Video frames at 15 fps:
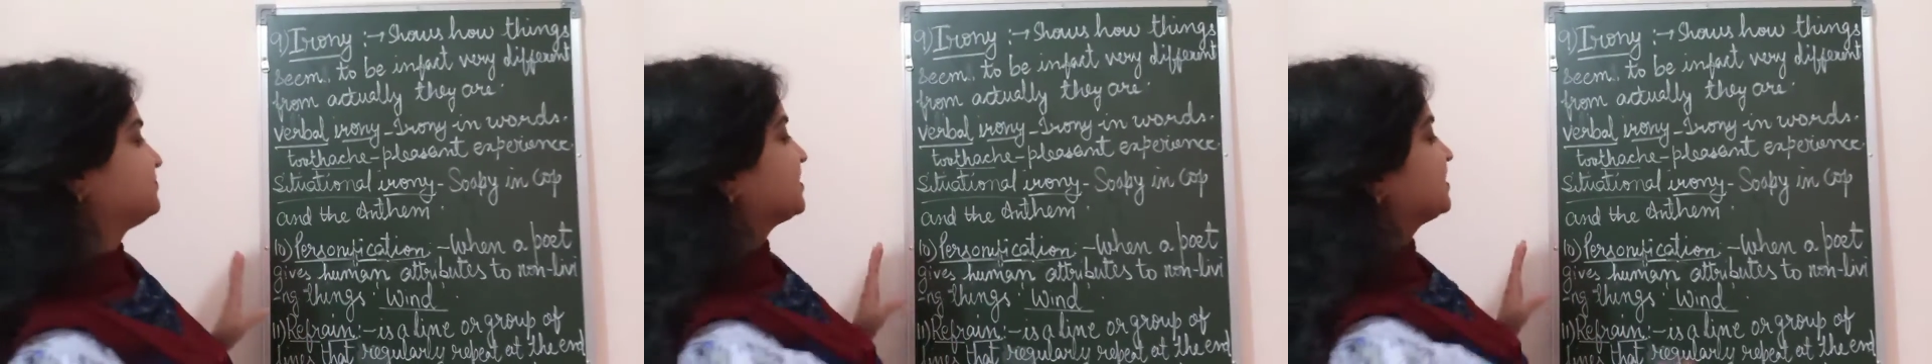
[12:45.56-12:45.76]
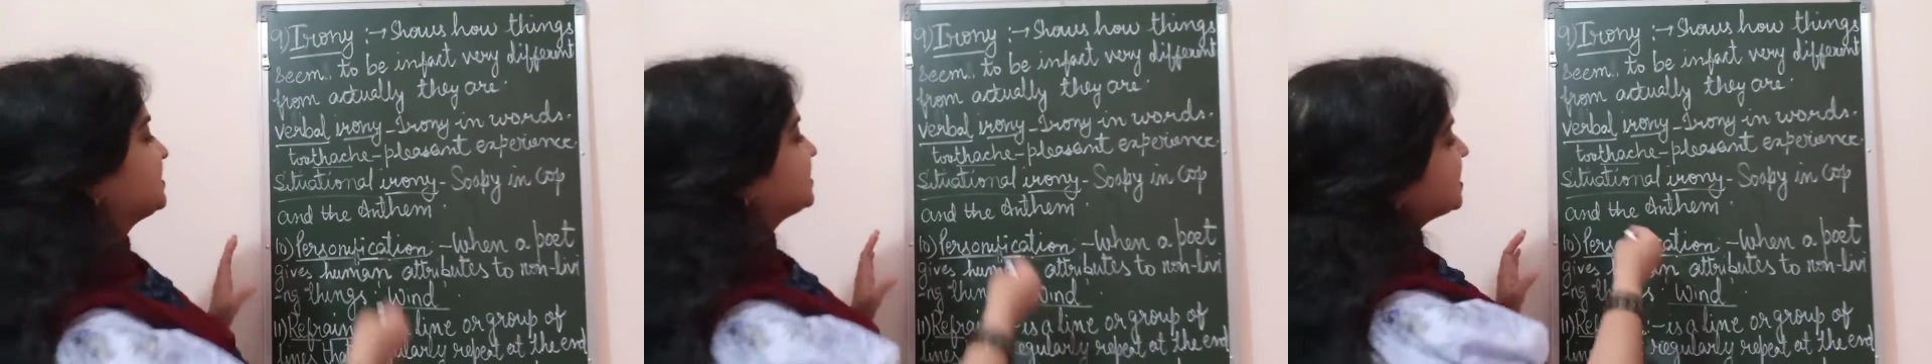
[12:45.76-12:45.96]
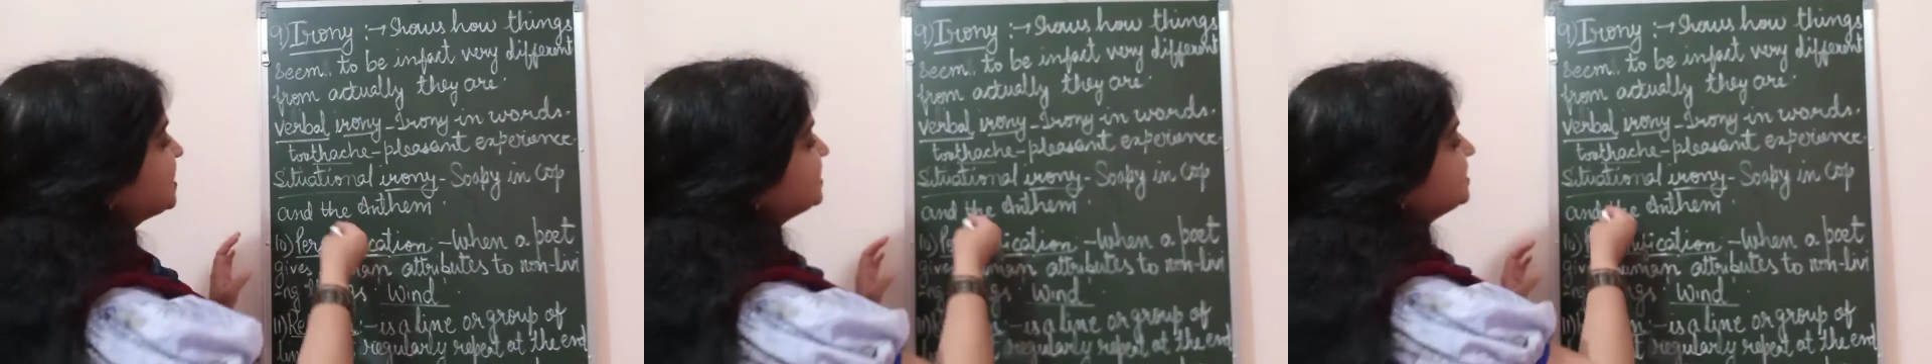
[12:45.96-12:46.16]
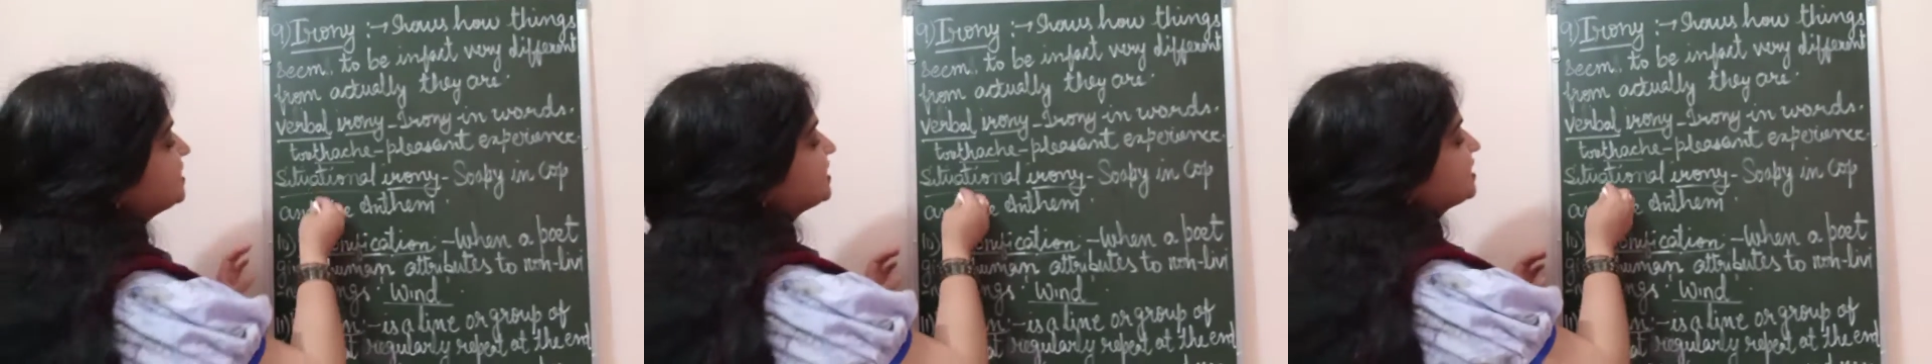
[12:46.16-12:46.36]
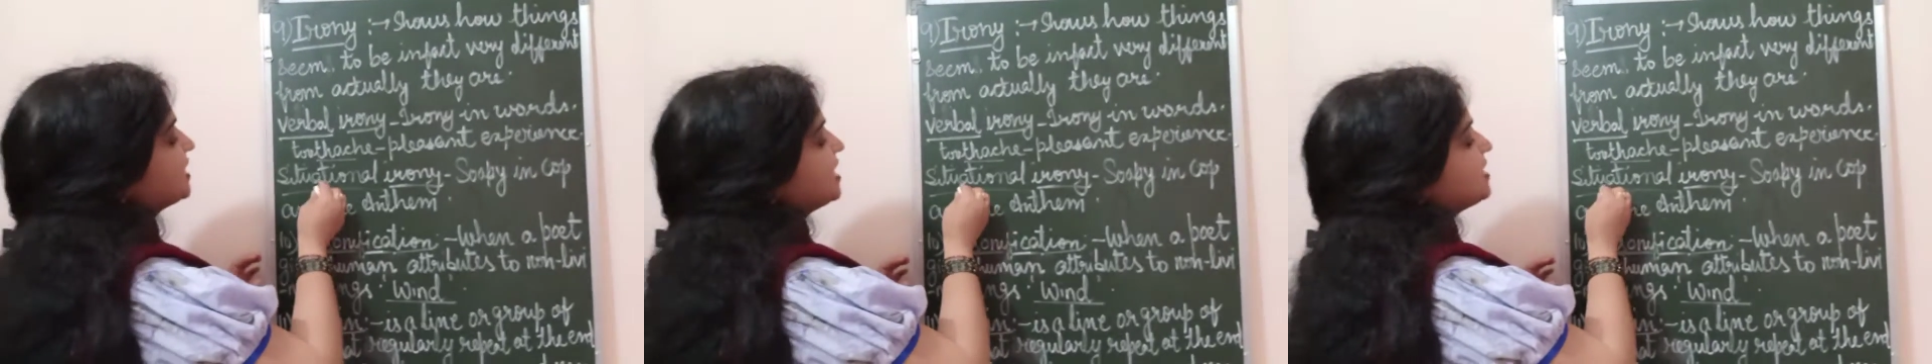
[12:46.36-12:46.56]

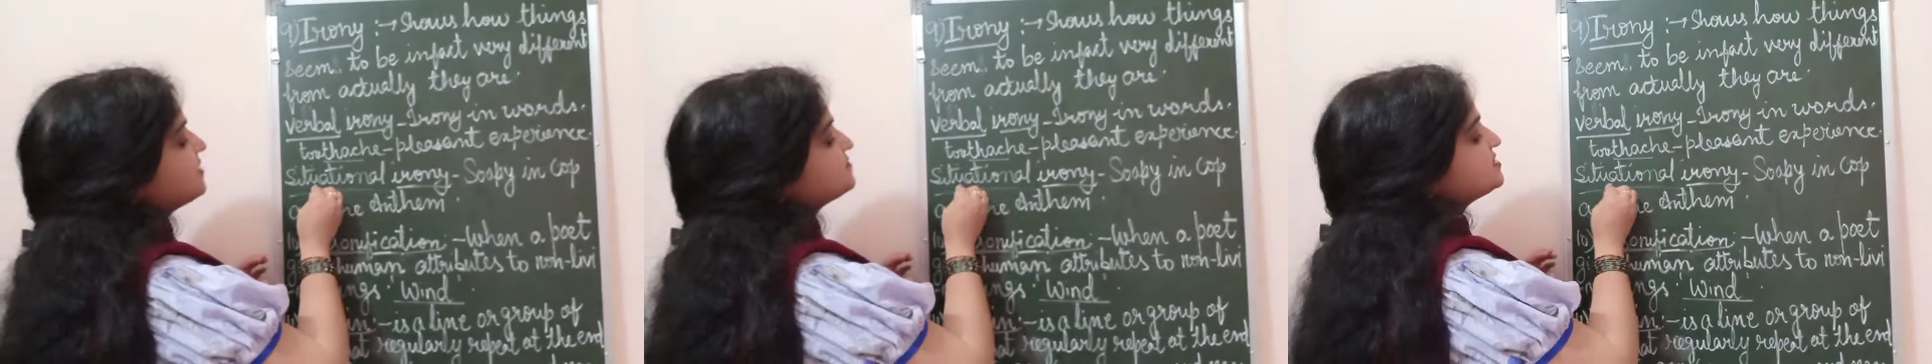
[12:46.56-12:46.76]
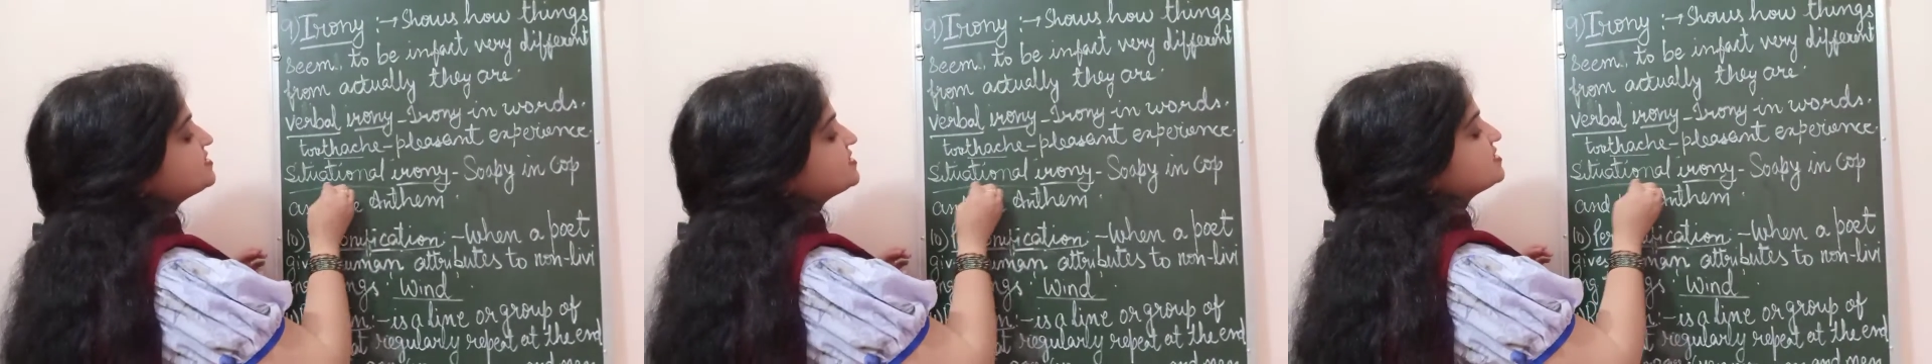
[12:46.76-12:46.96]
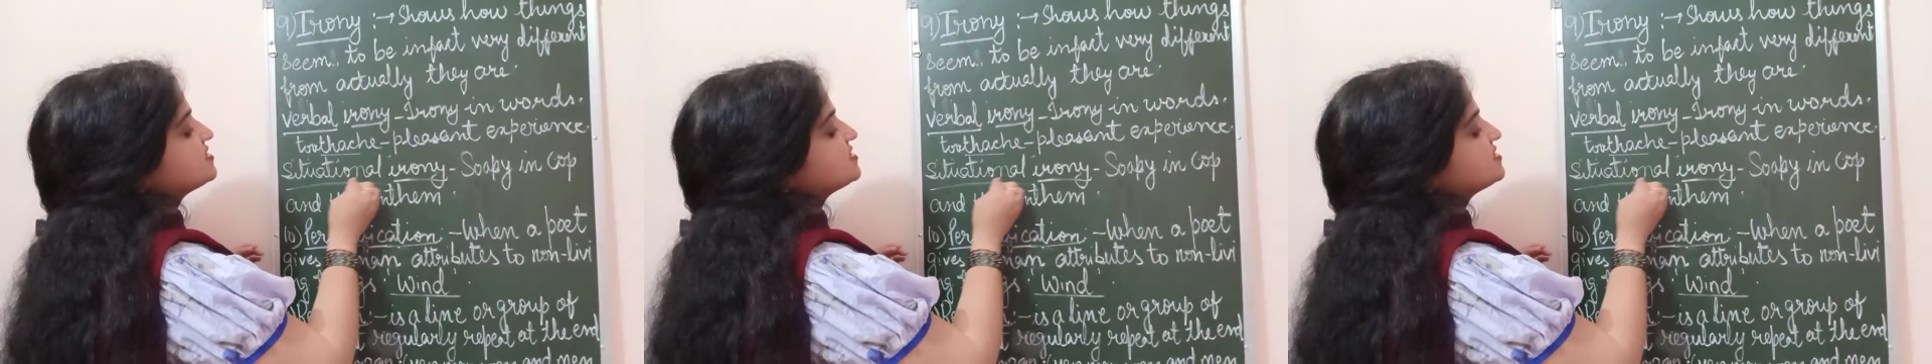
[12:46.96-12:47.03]
Then comes